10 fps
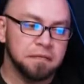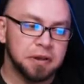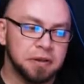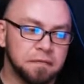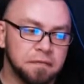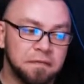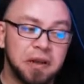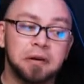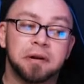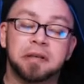you know,
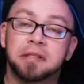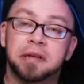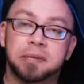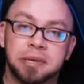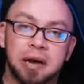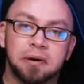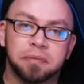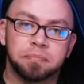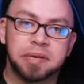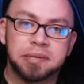figuring things
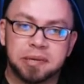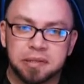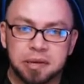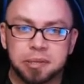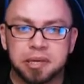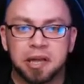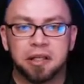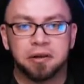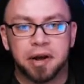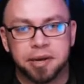out, piecing things
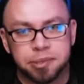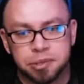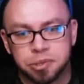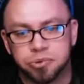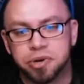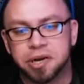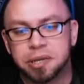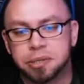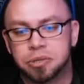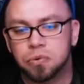together as the story
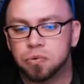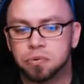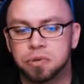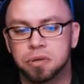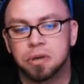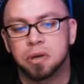gets told.